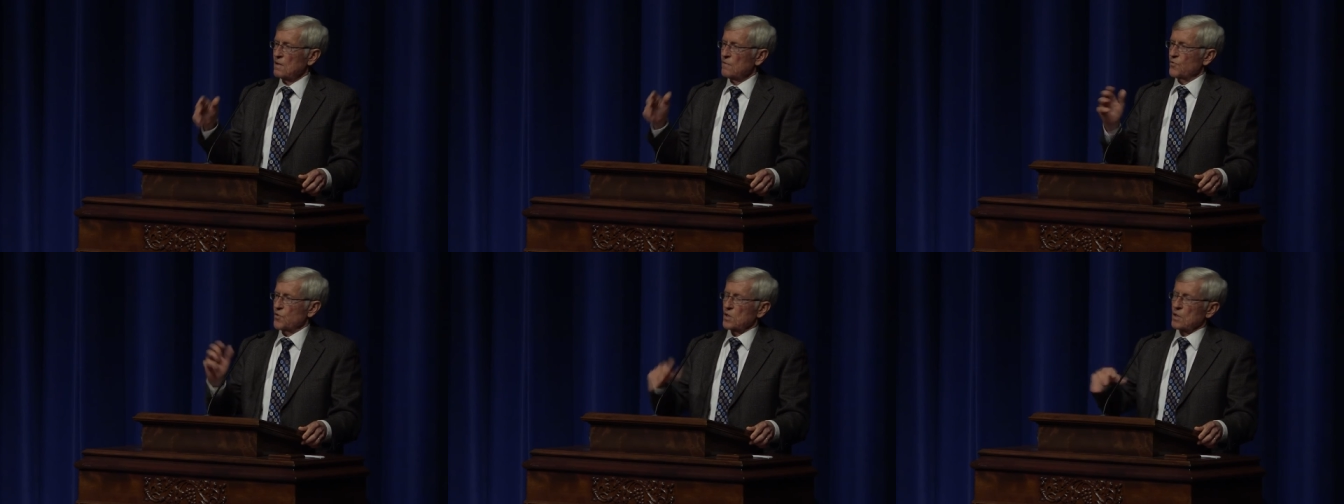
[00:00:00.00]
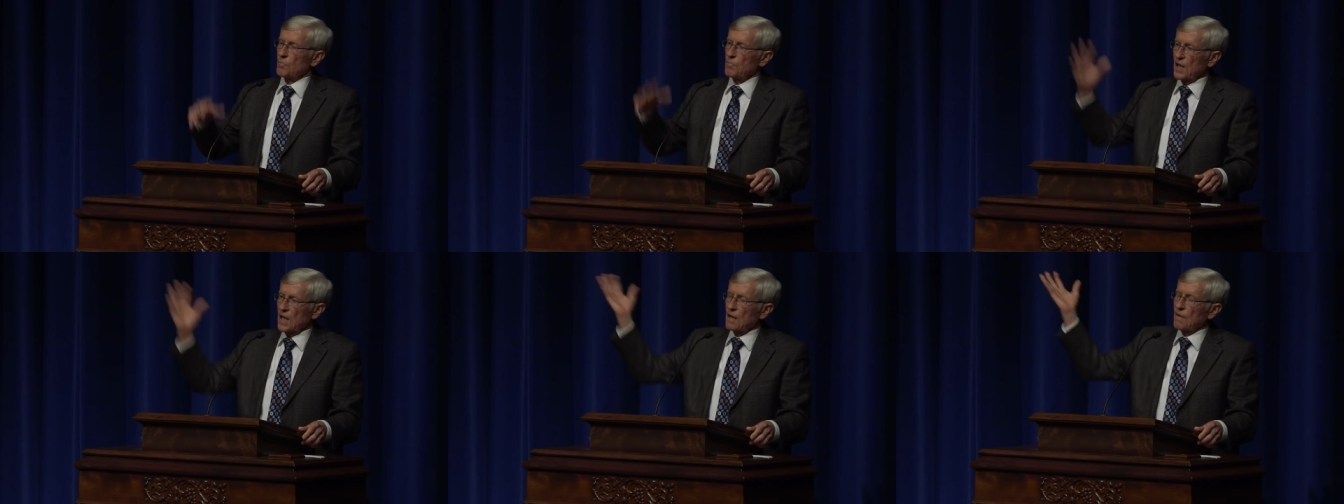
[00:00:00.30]
for
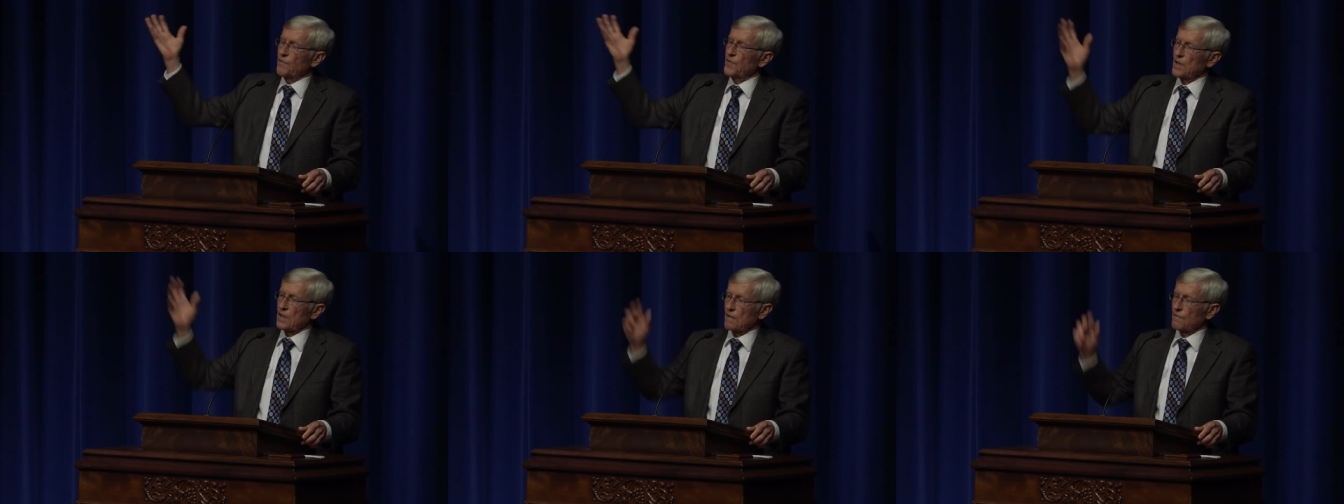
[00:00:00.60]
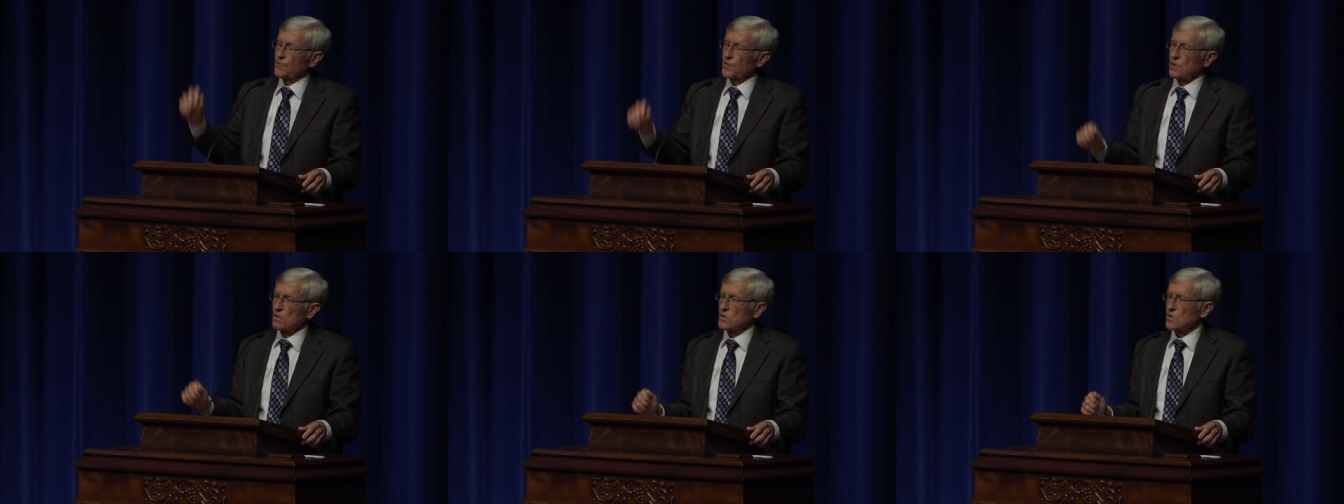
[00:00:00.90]
the benefit
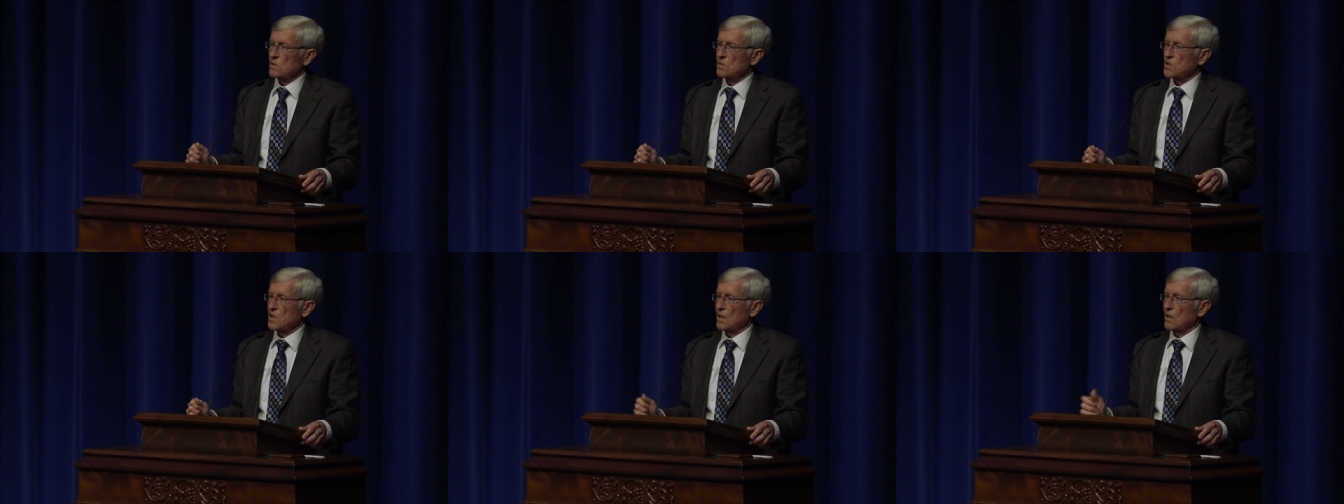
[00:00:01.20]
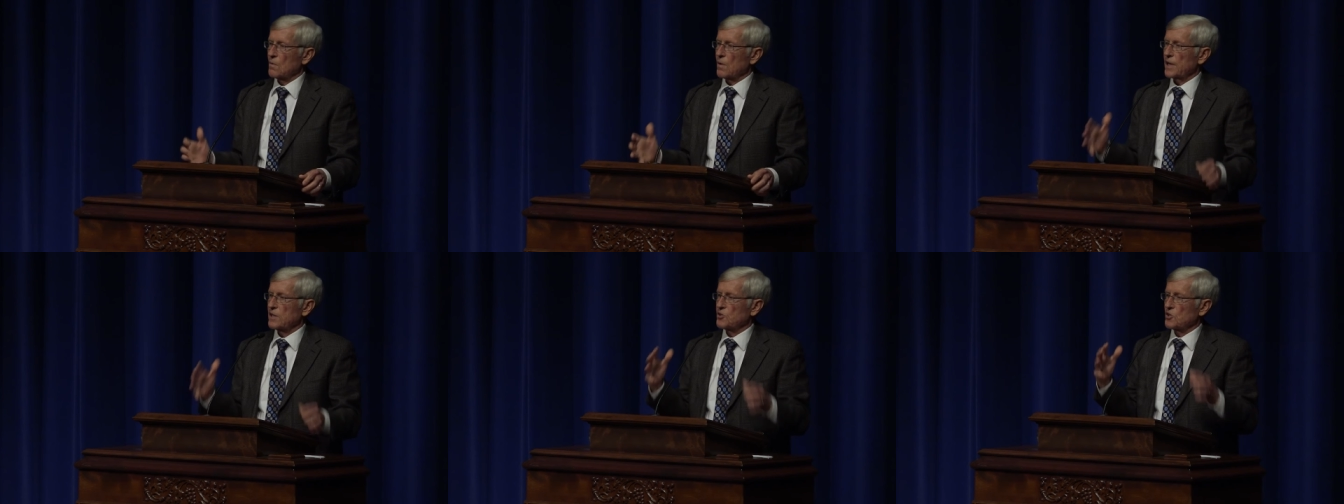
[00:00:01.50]
of future
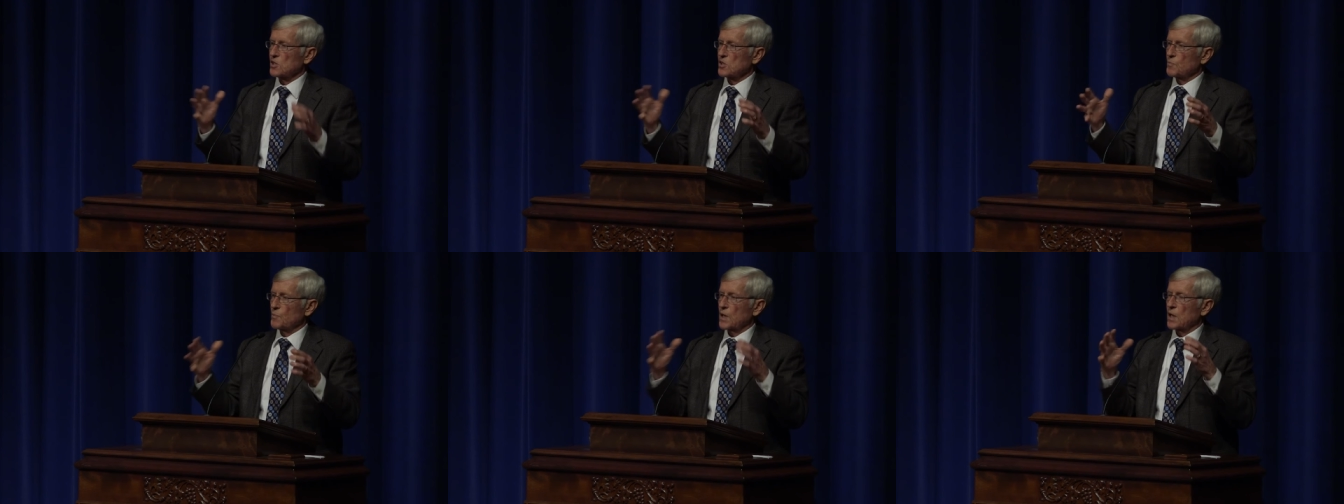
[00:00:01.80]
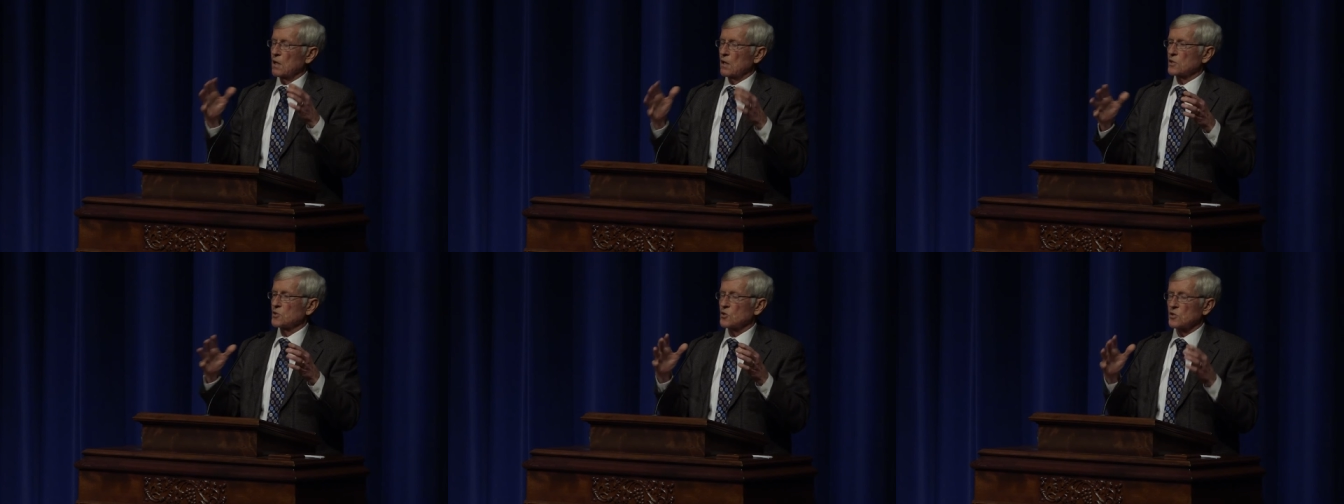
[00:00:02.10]
generations,
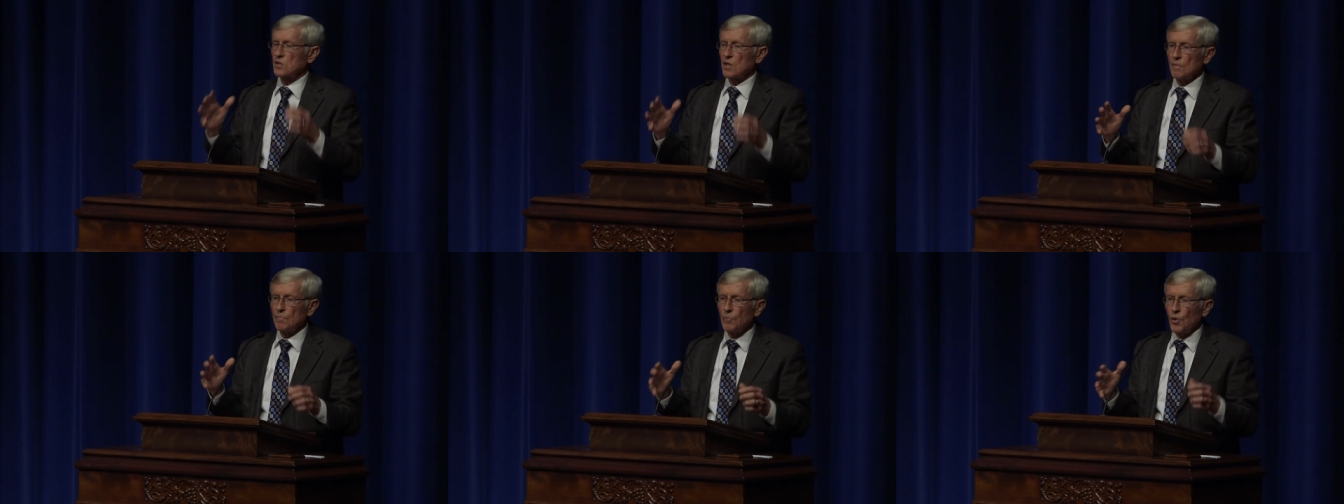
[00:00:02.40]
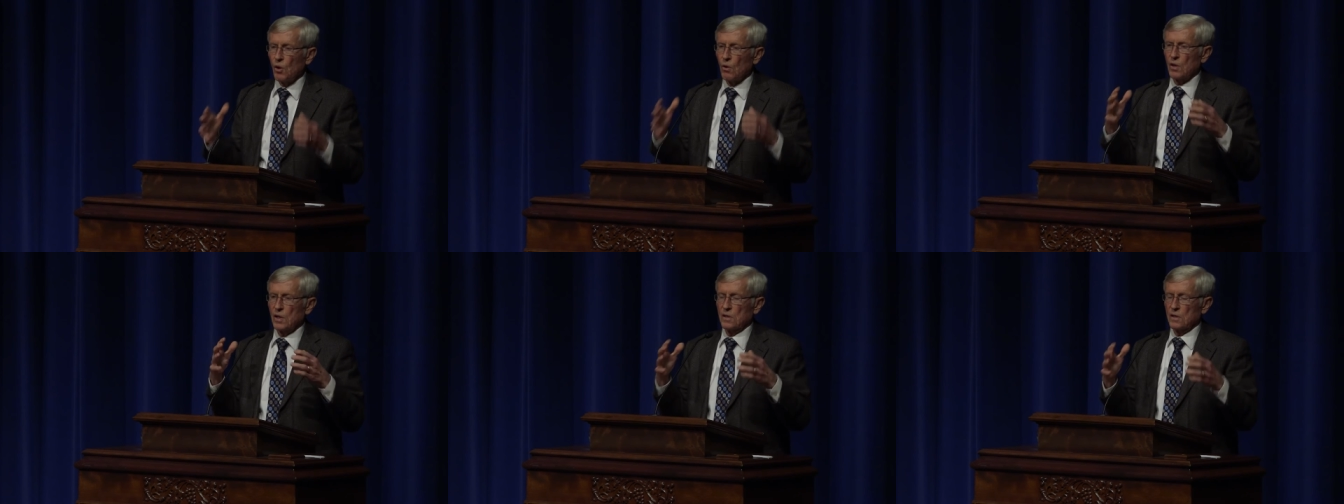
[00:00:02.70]
because it's
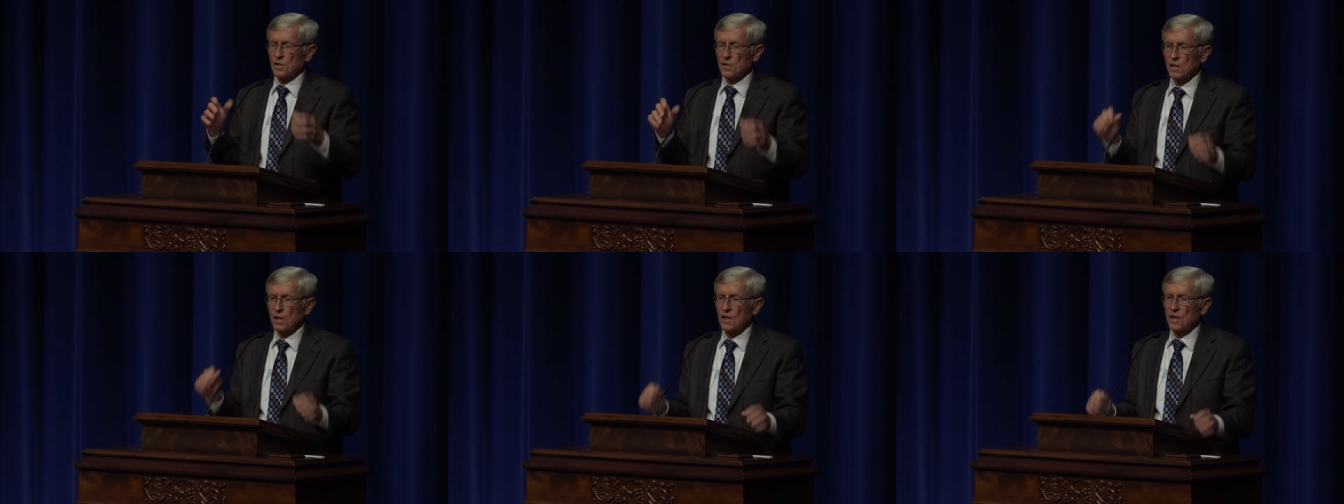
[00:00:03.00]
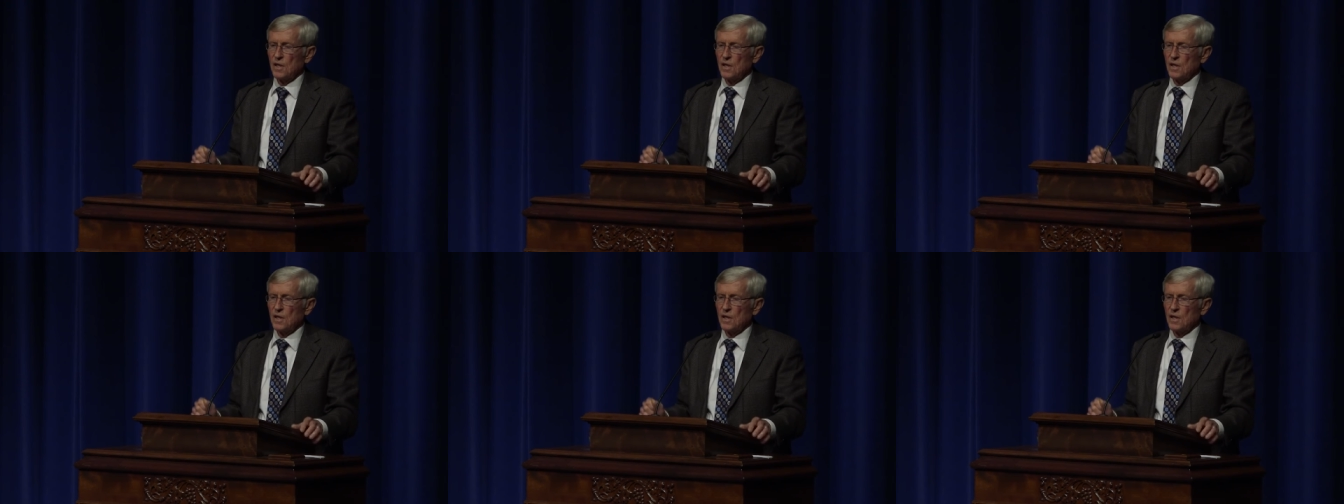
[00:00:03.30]
important